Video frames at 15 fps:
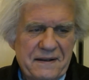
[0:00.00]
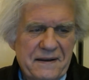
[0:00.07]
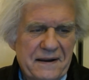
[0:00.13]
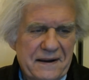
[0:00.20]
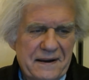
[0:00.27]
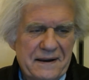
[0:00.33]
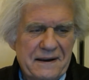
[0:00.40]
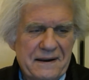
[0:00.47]

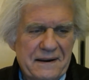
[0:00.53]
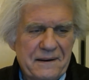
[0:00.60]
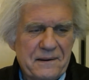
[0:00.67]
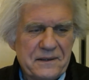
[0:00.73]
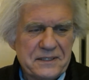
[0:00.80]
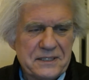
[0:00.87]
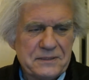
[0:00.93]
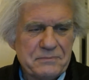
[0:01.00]
uh,
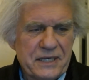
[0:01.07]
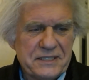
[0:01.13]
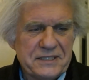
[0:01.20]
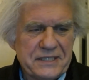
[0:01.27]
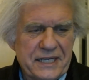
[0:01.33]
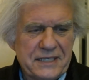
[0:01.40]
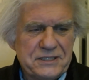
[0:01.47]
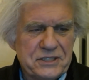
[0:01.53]
or does
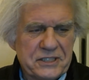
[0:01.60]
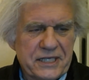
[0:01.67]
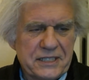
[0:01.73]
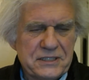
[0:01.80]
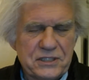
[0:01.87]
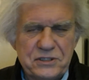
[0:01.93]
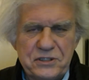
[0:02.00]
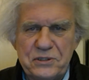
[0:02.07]
Mother Nature
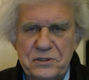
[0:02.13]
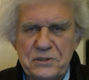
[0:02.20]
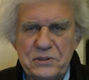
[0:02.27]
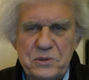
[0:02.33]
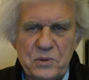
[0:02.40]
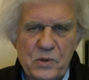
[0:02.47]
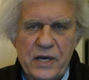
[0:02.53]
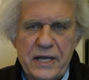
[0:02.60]
get to
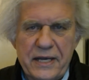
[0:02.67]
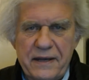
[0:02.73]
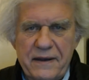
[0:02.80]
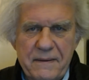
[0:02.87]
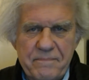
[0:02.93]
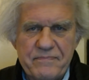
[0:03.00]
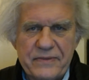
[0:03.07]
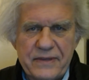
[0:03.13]
choose
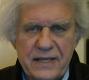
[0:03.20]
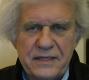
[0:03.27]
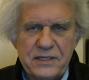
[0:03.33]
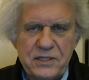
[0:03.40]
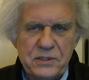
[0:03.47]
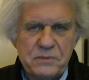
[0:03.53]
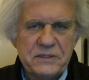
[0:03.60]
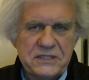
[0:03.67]
when
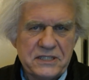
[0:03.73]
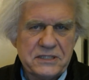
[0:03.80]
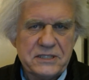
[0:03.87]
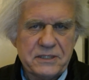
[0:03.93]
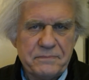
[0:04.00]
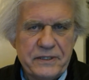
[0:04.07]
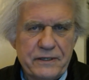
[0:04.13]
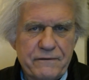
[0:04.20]
humans
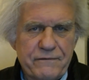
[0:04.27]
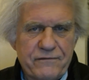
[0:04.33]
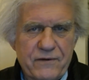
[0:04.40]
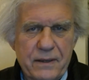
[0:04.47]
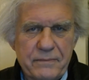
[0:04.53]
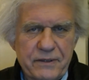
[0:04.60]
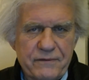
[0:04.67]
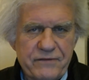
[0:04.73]
disappear
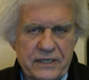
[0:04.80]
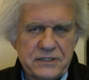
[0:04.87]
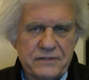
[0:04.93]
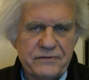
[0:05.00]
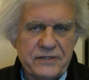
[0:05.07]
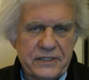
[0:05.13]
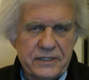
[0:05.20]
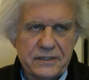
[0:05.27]
from the face
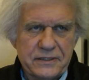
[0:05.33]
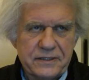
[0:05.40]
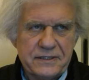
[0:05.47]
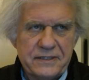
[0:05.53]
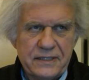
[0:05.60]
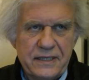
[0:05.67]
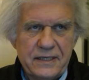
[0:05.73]
of the earth.